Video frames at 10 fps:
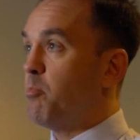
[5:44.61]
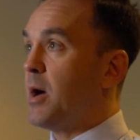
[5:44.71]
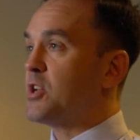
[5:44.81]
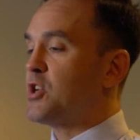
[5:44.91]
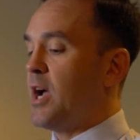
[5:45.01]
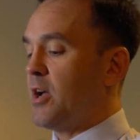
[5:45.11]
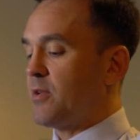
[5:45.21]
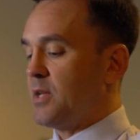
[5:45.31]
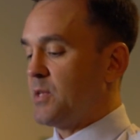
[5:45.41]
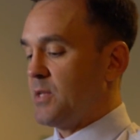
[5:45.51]
"My
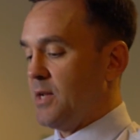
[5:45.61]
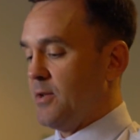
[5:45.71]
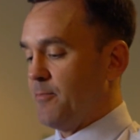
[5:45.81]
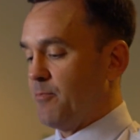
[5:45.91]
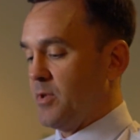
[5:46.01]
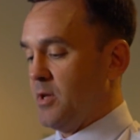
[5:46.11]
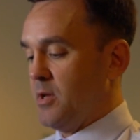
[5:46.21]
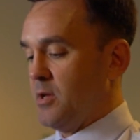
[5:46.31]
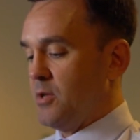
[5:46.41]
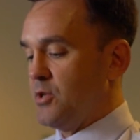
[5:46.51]
child," he said,
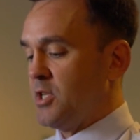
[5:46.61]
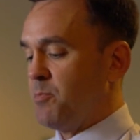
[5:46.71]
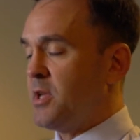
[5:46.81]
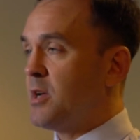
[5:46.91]
"just